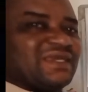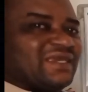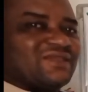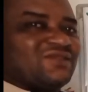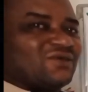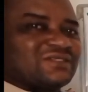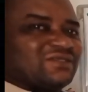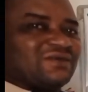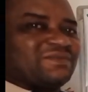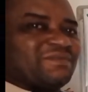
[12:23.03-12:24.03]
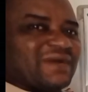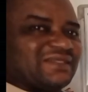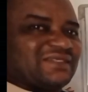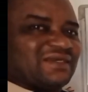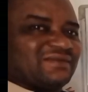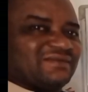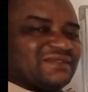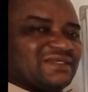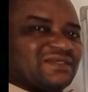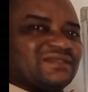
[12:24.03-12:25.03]
it does not matter
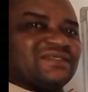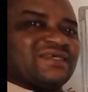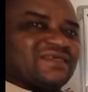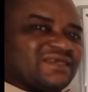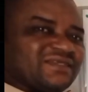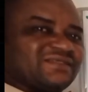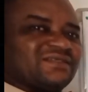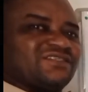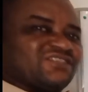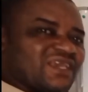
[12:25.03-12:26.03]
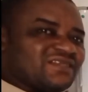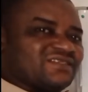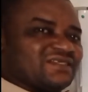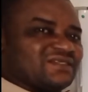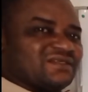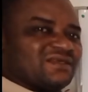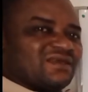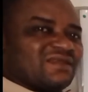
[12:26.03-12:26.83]
the heat changes